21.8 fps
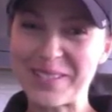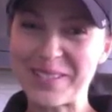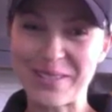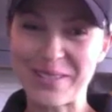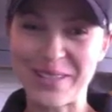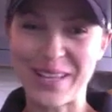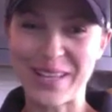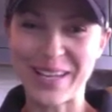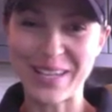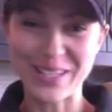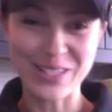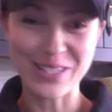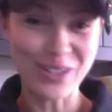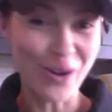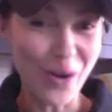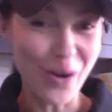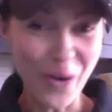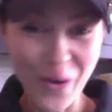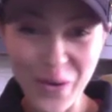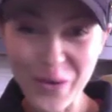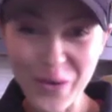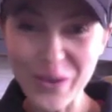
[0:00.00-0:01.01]
like
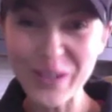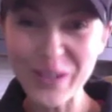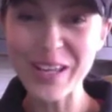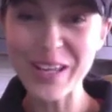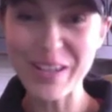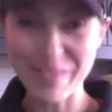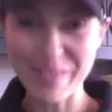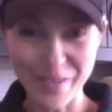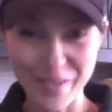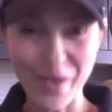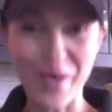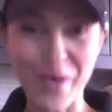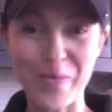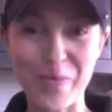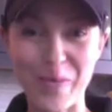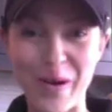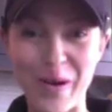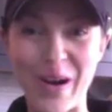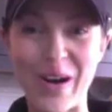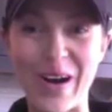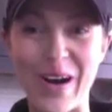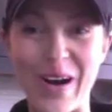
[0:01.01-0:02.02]
totally faux
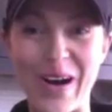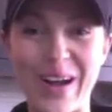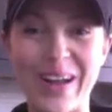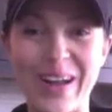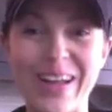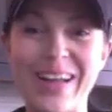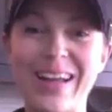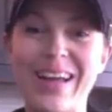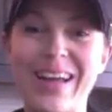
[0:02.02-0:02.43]
pas.